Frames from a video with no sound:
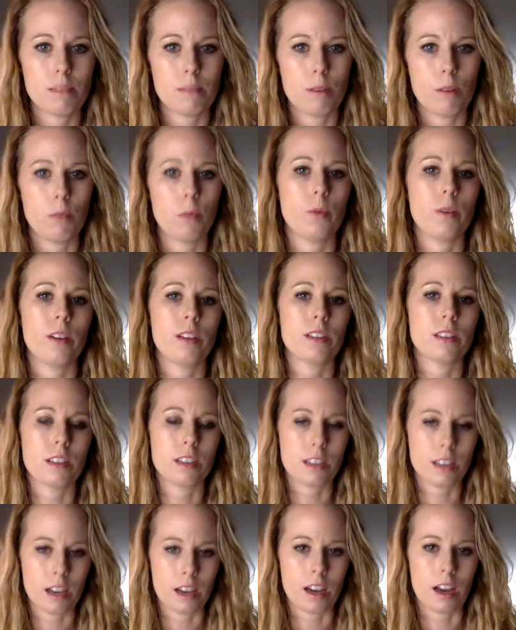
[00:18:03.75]
moment where he's
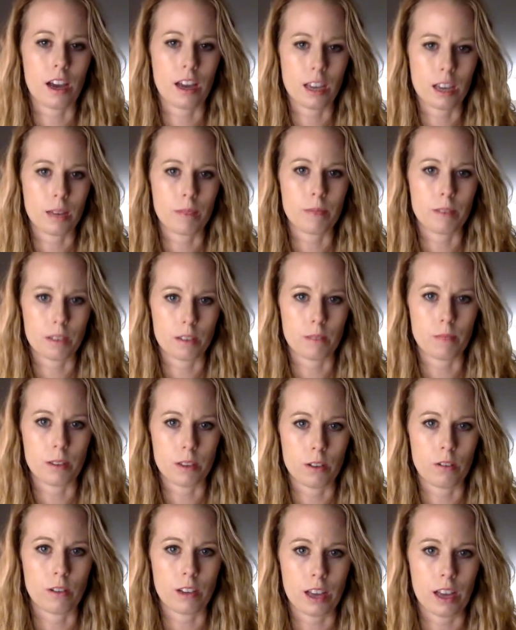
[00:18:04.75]
like, yeah, I am going to
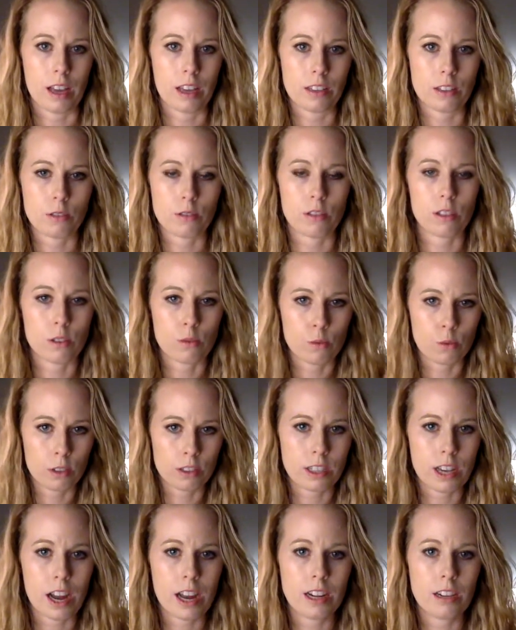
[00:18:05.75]
be okay. So this is a
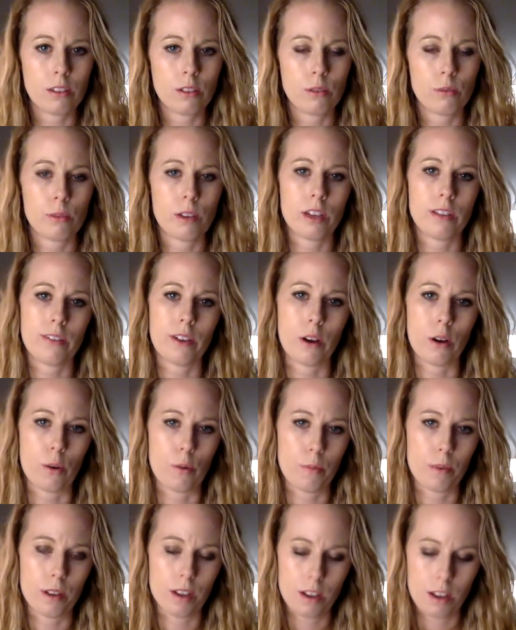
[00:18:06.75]
tiny little ray of
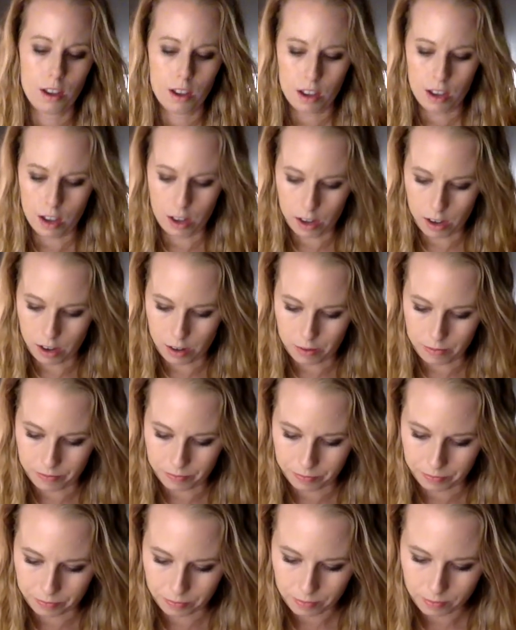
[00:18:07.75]
hope.
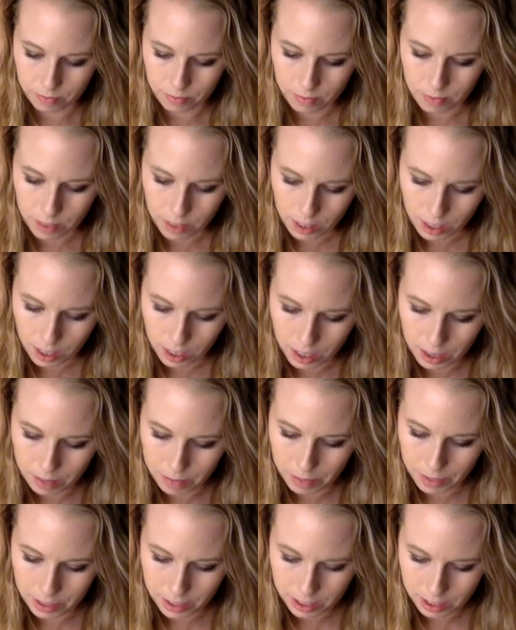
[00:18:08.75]
And
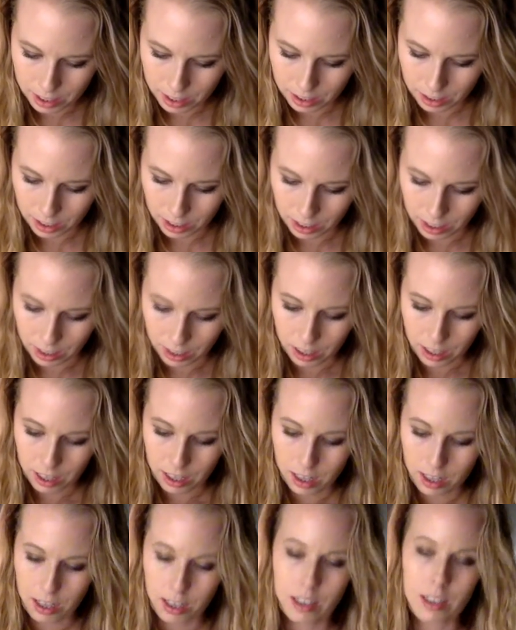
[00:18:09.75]
basically,
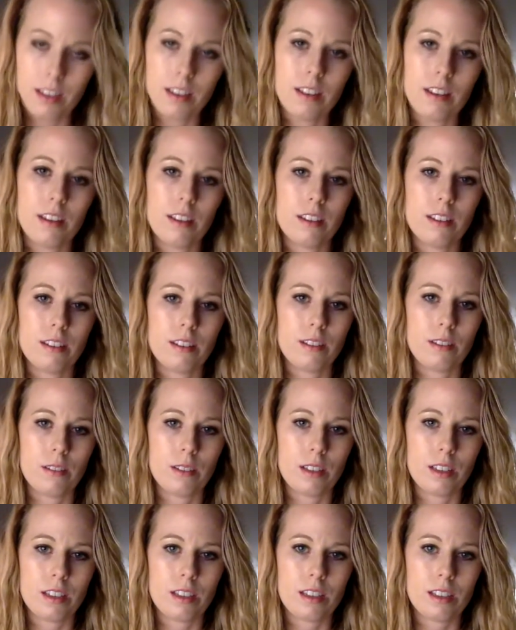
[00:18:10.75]

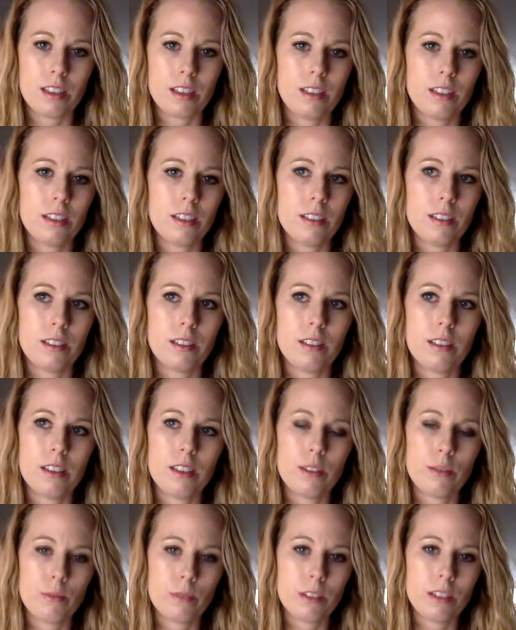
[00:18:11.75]
he
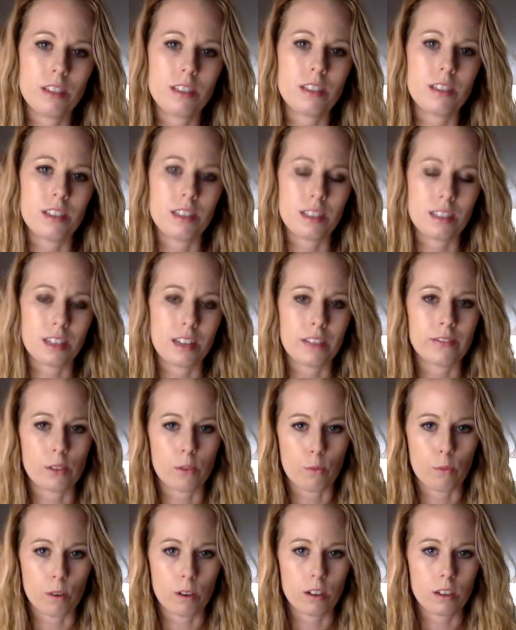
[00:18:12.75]
realizes that he's going to have to
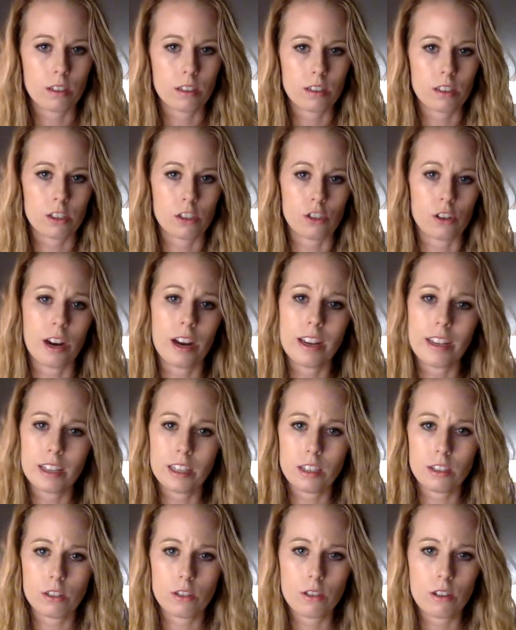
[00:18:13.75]
work to try and
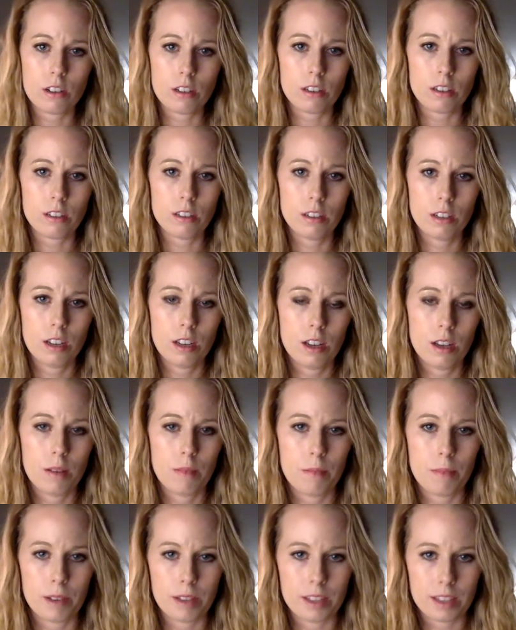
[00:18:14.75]
get his daughter,
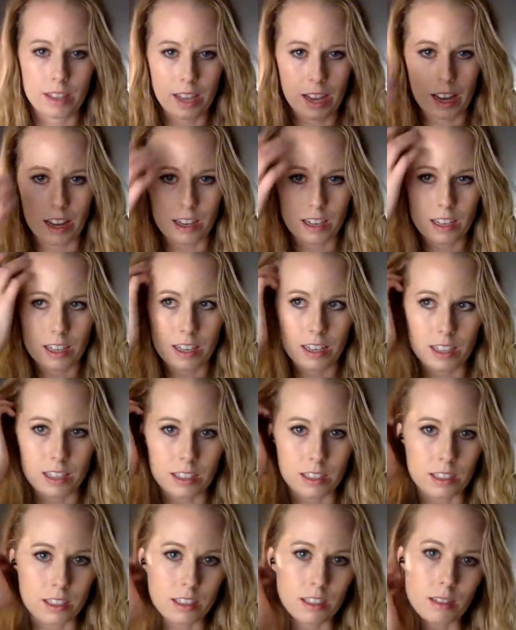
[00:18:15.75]
but that it
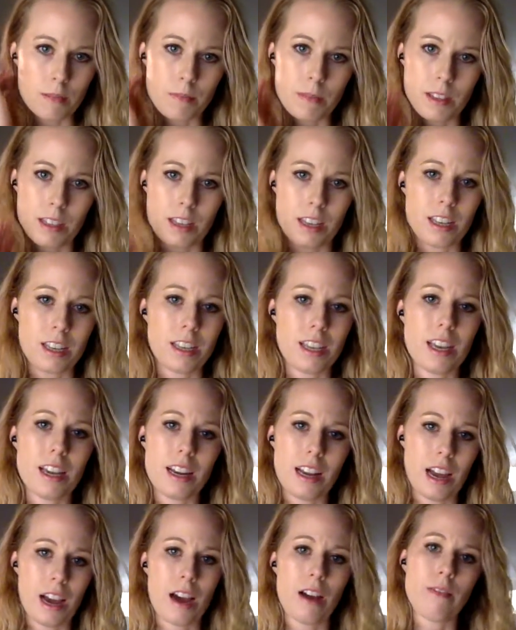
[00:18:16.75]
is something that he
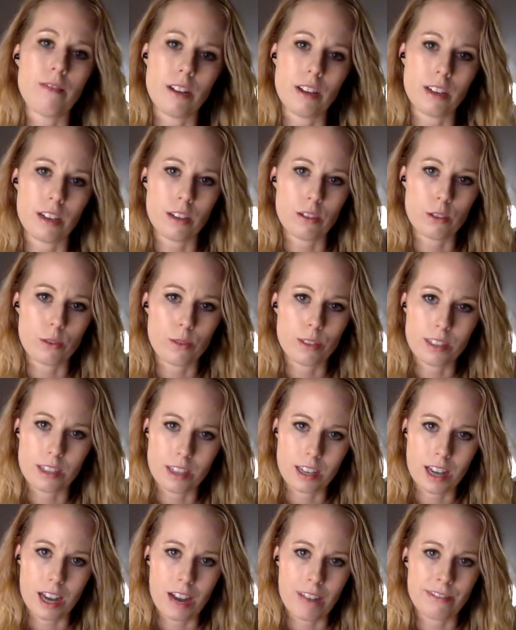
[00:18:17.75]
can't have right now. So he's
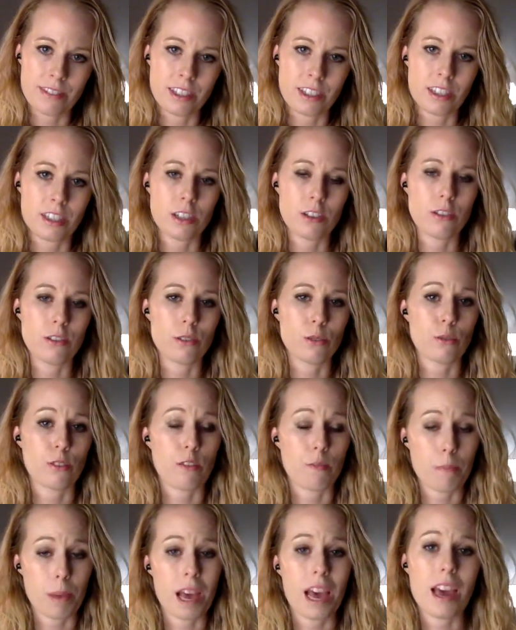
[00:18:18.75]
going to have to continue to sort
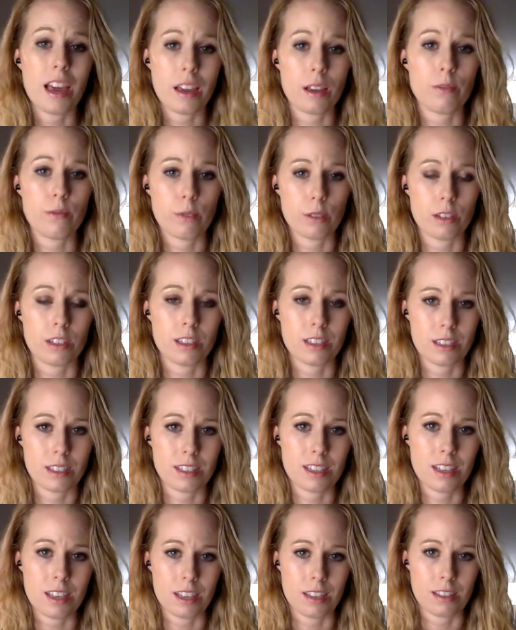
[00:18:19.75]
of pay for his
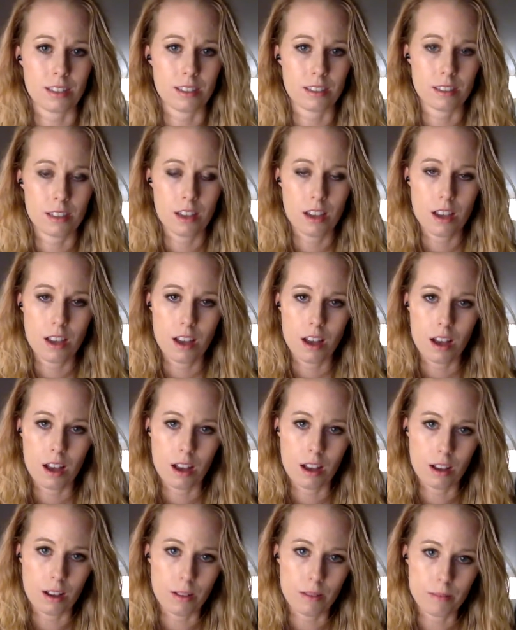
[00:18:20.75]
sins
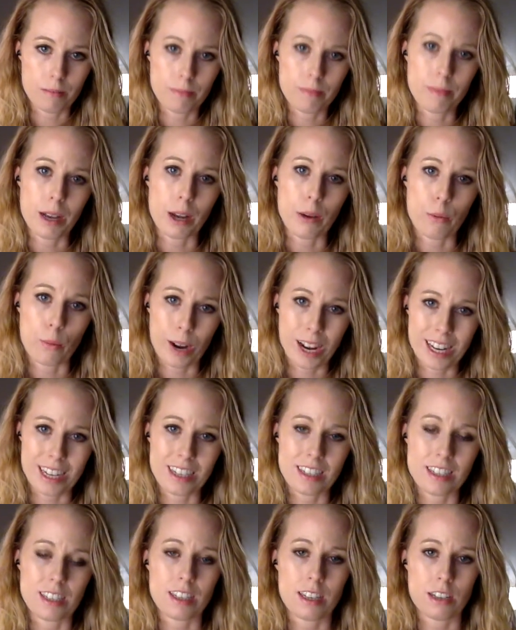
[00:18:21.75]
by
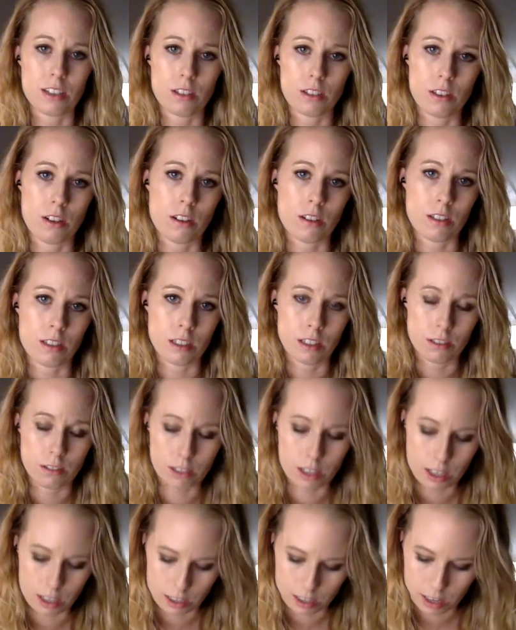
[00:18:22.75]
waiting to get his daughter and still
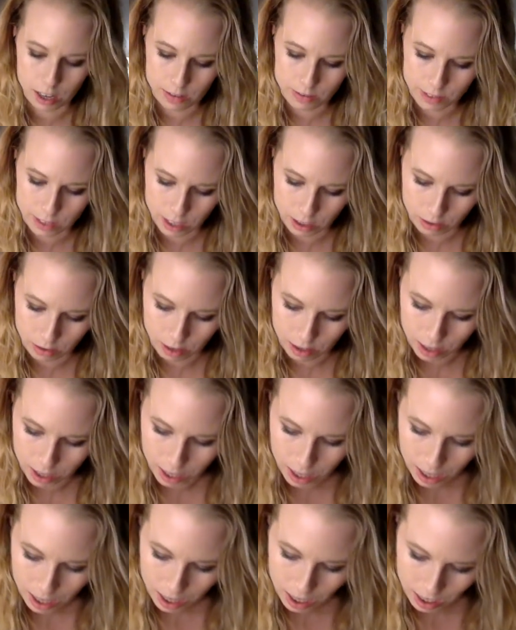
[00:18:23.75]
getting his life together. And at
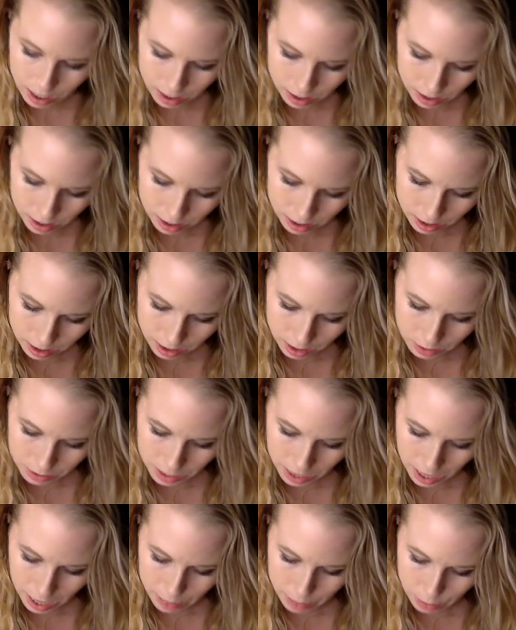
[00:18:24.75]
the end, he says he was
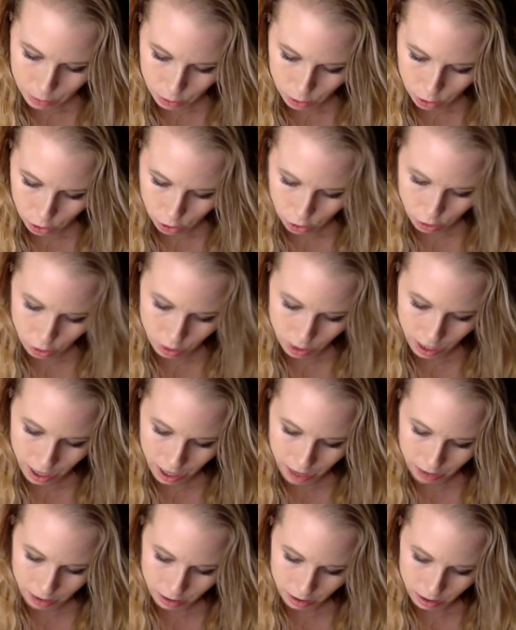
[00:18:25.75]
absolutely sure
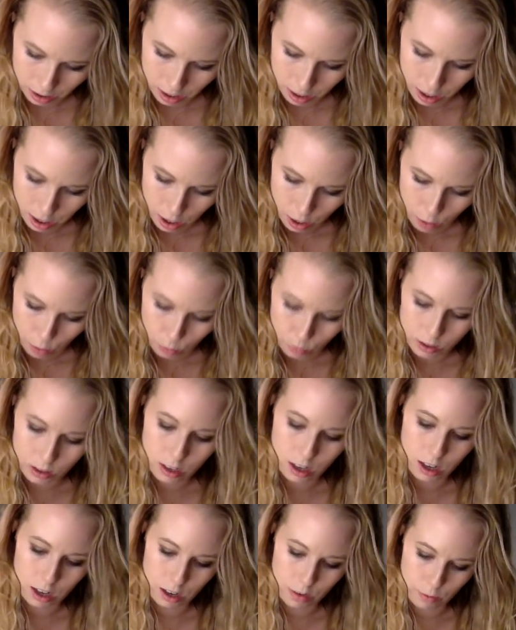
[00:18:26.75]
Helen would
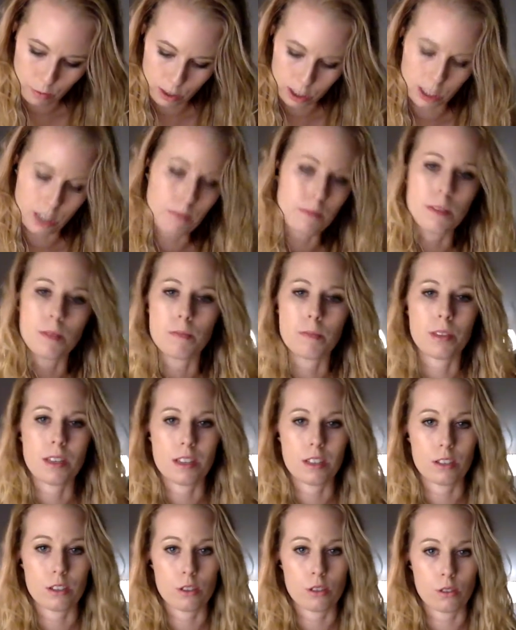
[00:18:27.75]
not have wanted him to
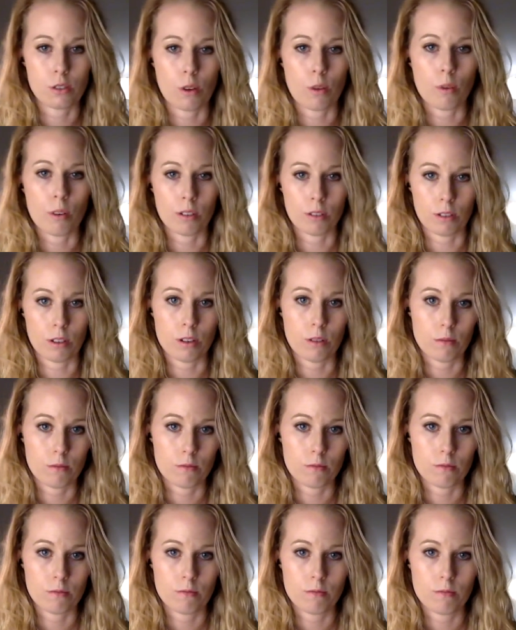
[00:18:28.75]
be so alone.